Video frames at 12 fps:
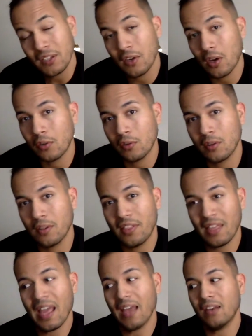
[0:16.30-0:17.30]
loan,
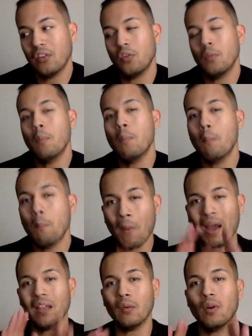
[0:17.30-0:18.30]
then you
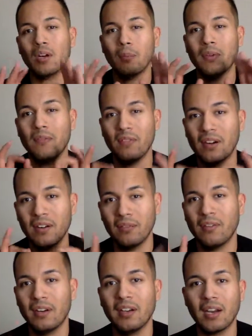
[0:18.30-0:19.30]
might want to be very,
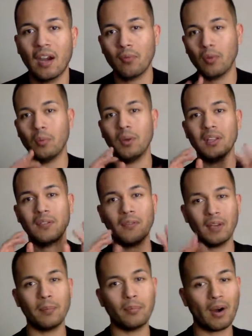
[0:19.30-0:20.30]
very careful with
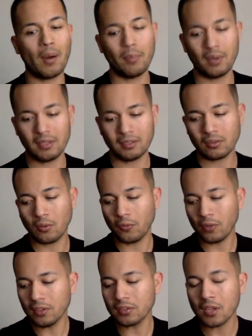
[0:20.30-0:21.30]
flip properties. So
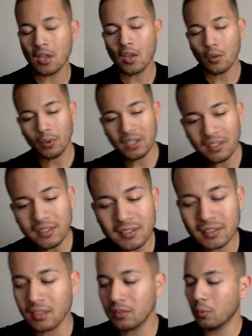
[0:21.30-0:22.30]
first, we need to
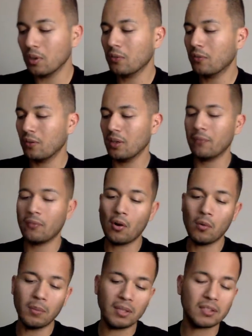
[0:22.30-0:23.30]
discuss what a flip
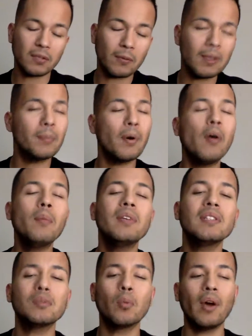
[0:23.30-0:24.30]
home is. A flip home
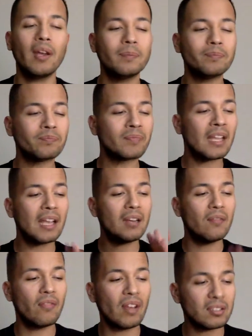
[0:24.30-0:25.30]
is when an
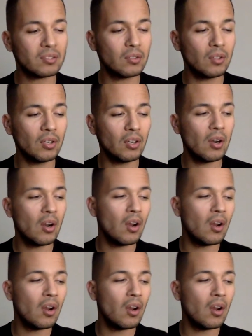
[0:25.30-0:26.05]
investor